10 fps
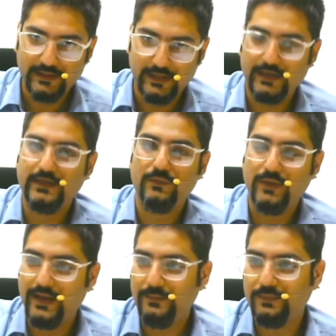and
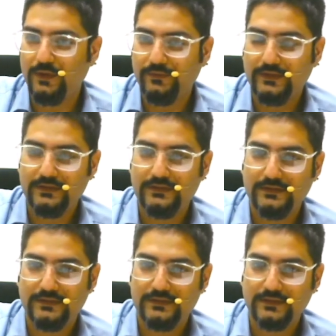why
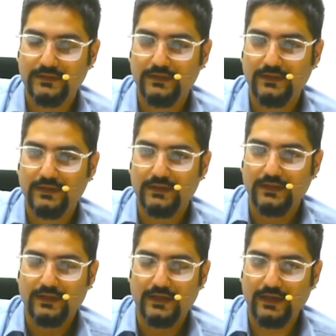profits
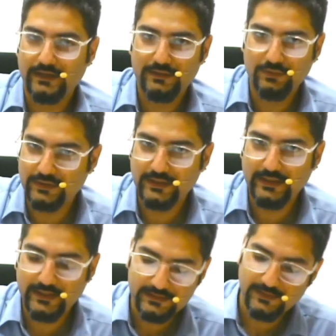are
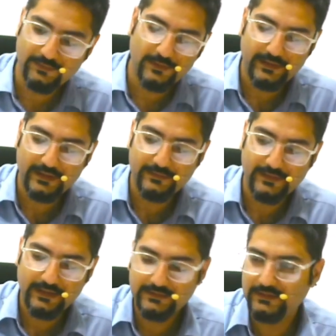totally exempt from income
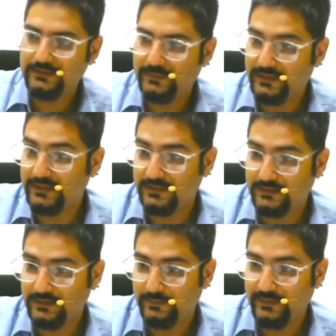taxes?
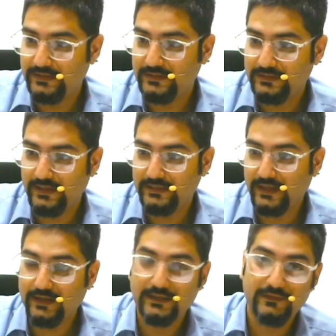Because BCCI is
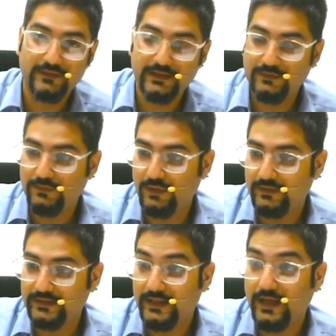actively
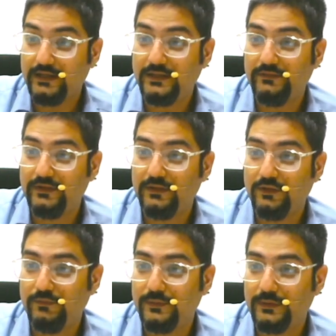involved in the activity
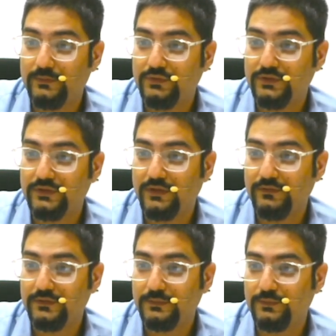of promotion
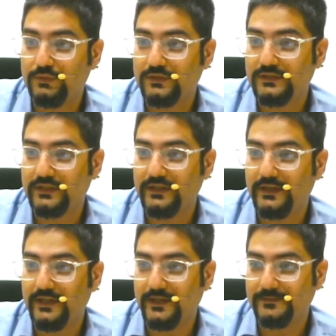of sports in
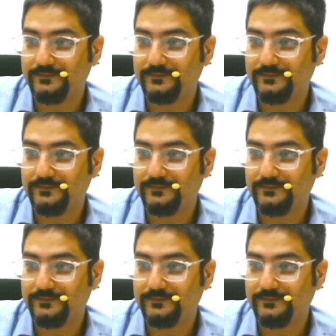India.